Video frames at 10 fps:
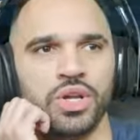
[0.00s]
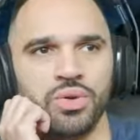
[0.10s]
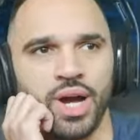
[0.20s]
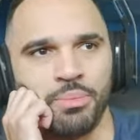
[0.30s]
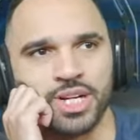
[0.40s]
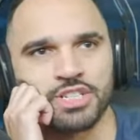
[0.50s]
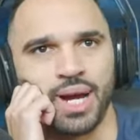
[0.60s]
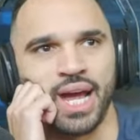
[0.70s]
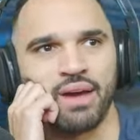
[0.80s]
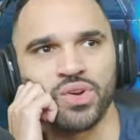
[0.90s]
you how much
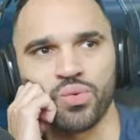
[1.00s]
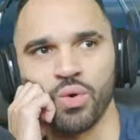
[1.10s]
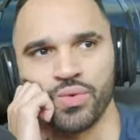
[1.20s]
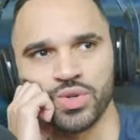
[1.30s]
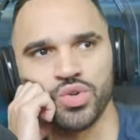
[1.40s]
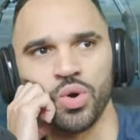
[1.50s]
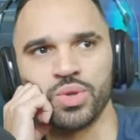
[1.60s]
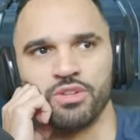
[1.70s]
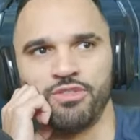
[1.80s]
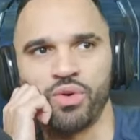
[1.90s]
my Havoc Rover is
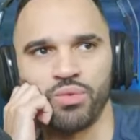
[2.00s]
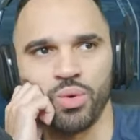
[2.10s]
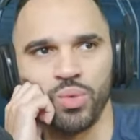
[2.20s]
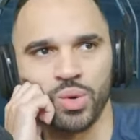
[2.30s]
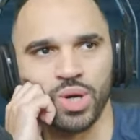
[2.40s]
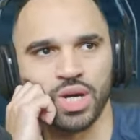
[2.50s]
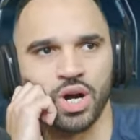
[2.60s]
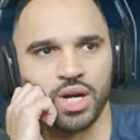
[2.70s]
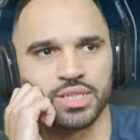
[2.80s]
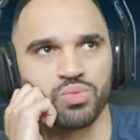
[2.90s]
doing with the 4411
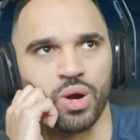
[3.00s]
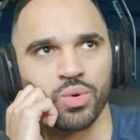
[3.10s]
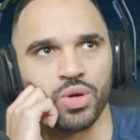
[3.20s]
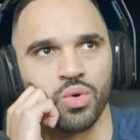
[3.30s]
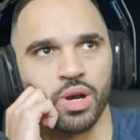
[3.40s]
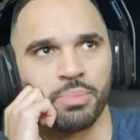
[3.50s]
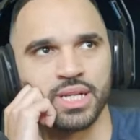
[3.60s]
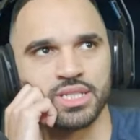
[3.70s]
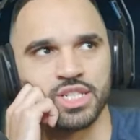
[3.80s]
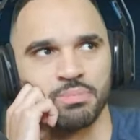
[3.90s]
cost while we were going up
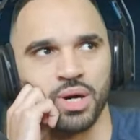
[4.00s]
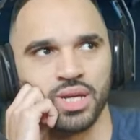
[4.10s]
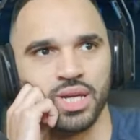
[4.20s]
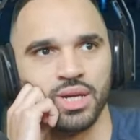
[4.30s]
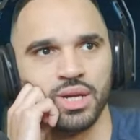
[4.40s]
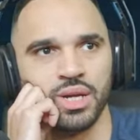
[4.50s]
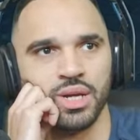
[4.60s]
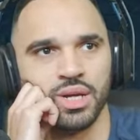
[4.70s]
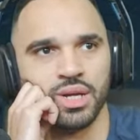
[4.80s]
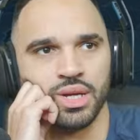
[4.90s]
against this monkey.
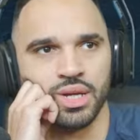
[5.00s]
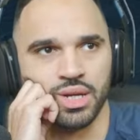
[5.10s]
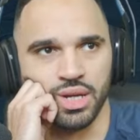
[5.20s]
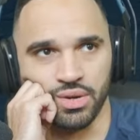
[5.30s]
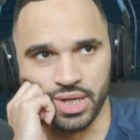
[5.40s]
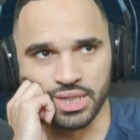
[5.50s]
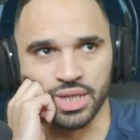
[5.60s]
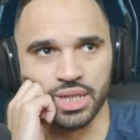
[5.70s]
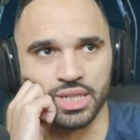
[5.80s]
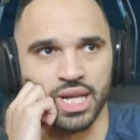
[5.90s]
Here it
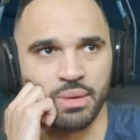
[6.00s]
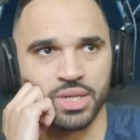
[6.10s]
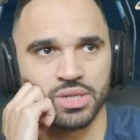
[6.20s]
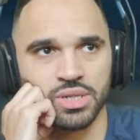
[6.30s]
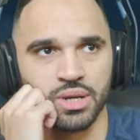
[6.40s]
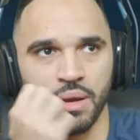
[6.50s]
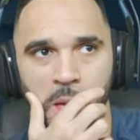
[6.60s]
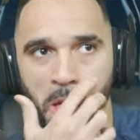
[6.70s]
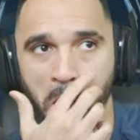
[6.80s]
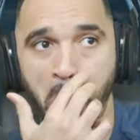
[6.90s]
is, look at this damage.
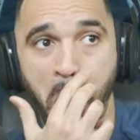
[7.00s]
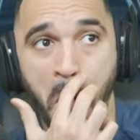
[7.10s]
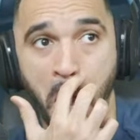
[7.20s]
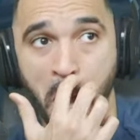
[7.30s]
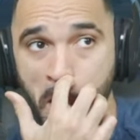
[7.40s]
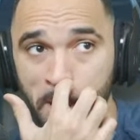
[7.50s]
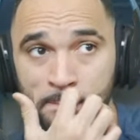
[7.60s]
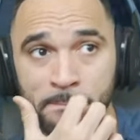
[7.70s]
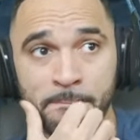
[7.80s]
All right,